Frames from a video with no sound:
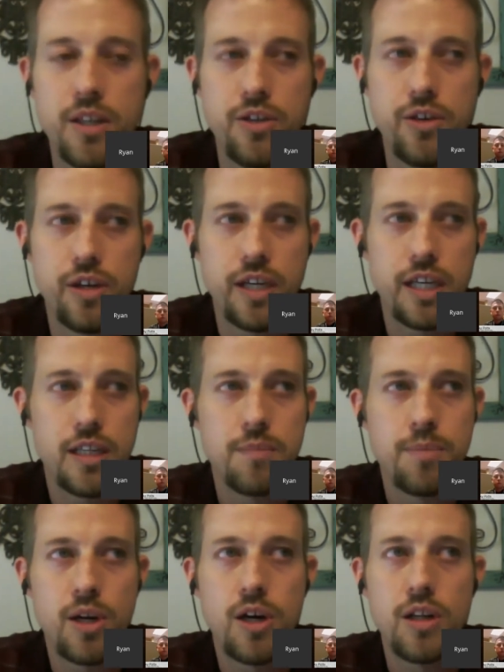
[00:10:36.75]
you're hitting the
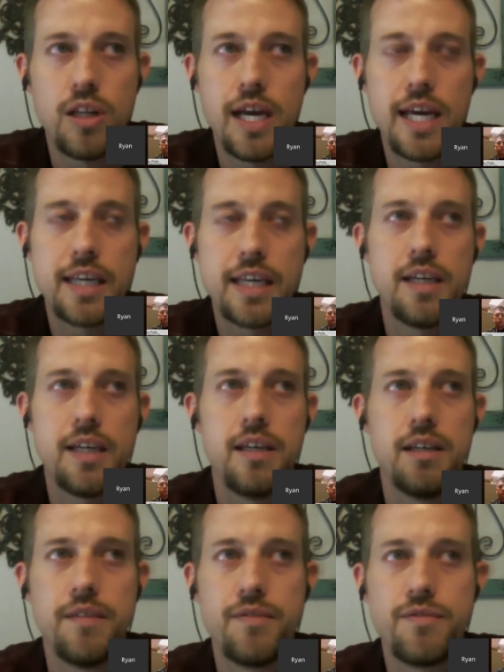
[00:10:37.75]
ball like
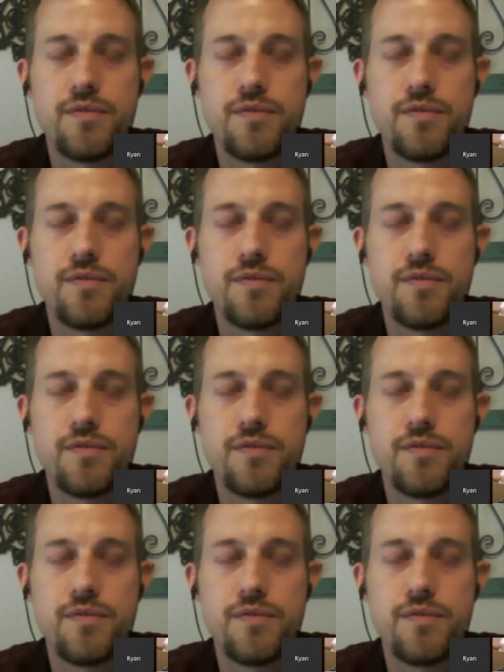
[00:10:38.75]
if